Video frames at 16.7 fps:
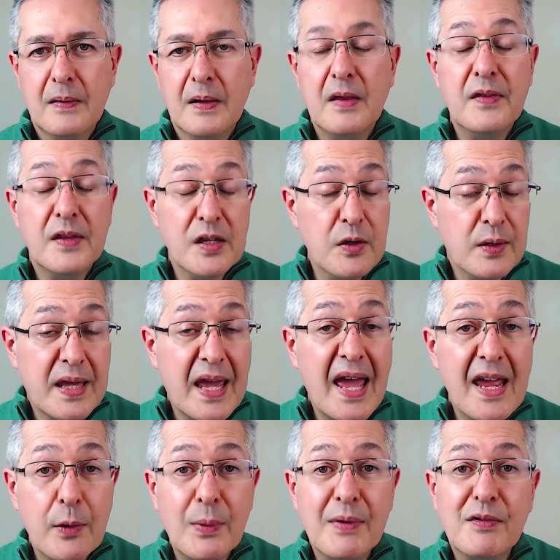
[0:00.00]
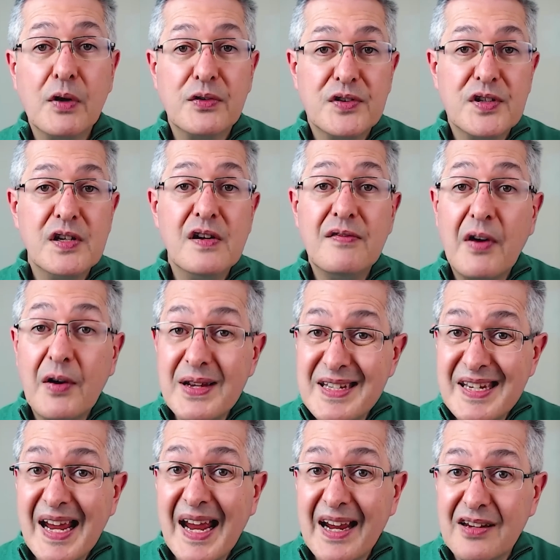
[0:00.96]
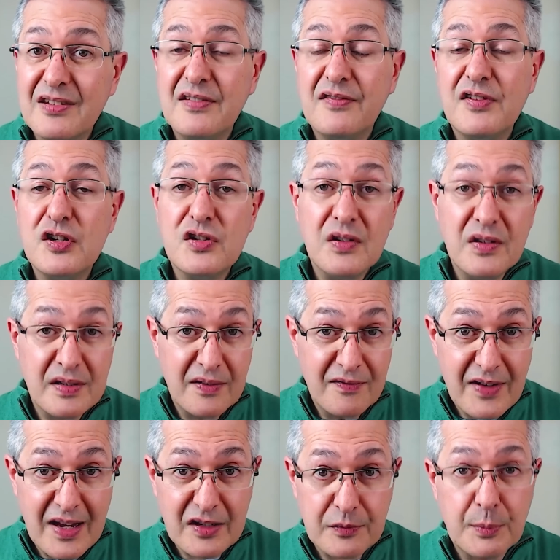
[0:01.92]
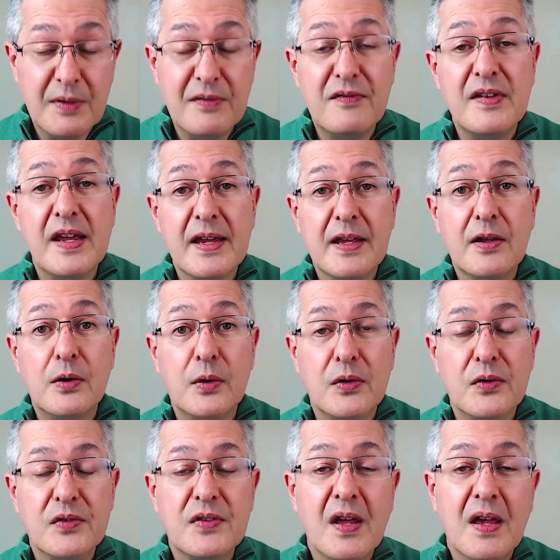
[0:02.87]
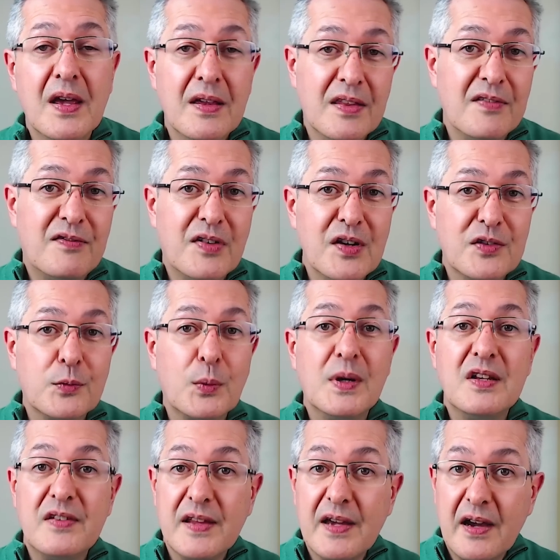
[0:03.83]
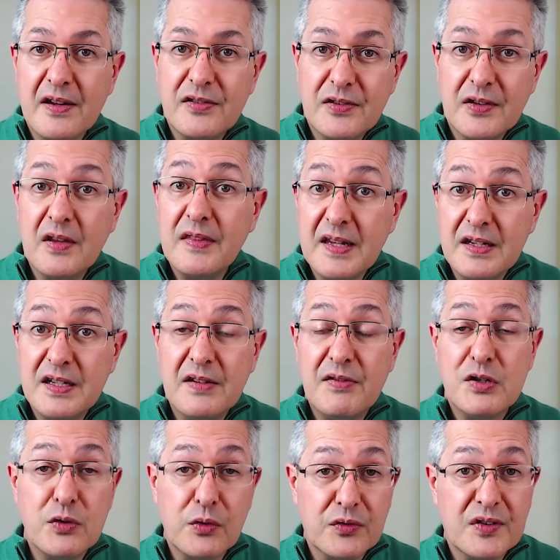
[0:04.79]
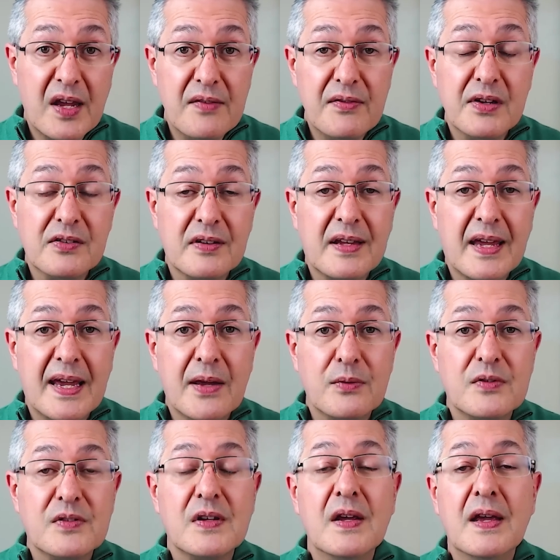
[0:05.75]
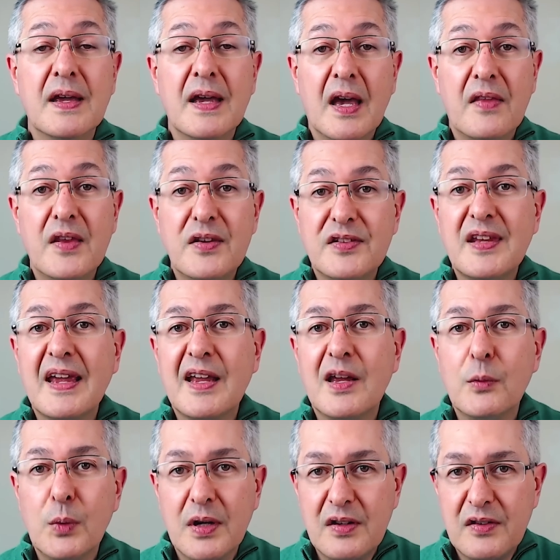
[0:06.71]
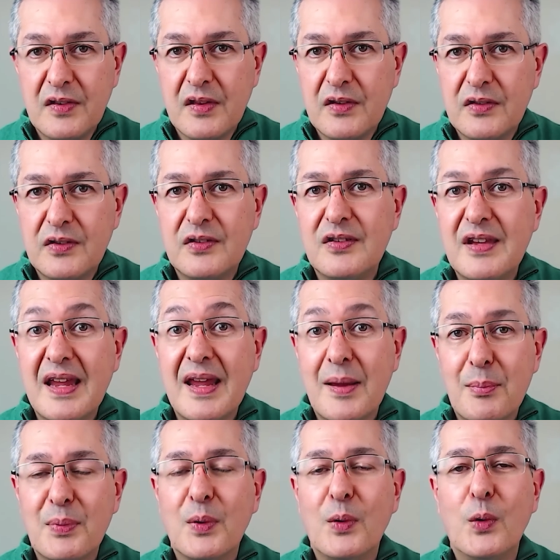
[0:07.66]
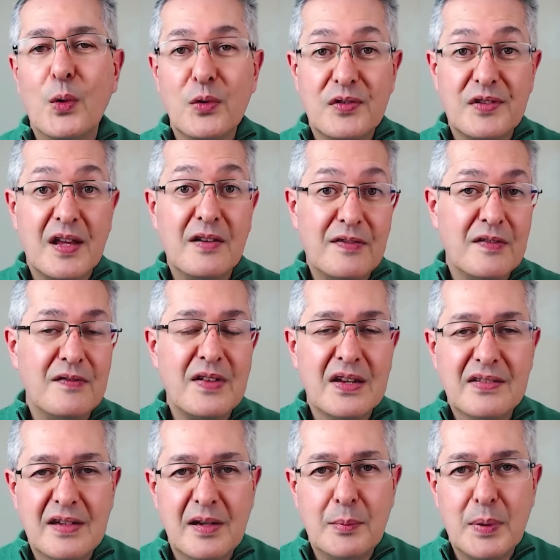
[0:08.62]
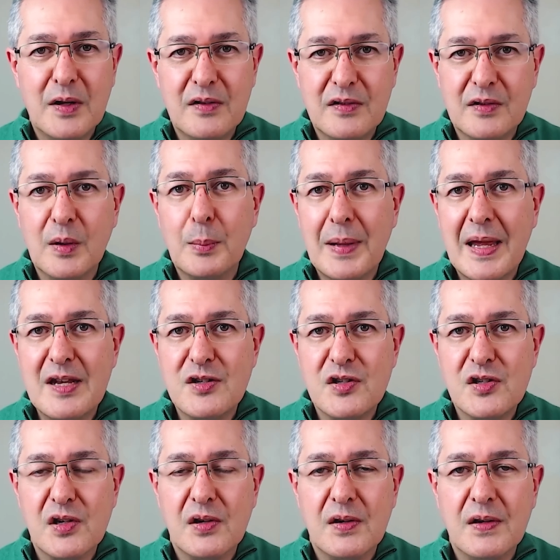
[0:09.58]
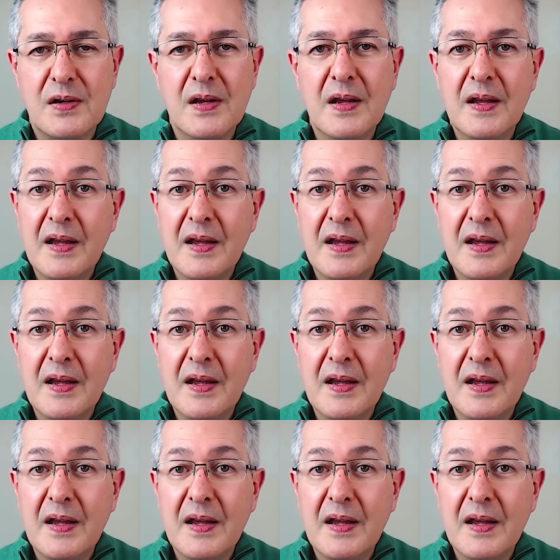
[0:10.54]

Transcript: In the UK, we've got two very tax-efficient investment vehicles. The first one is the ISA, the individual savings account, and the second one is the SIPP, or self-invested personal pension.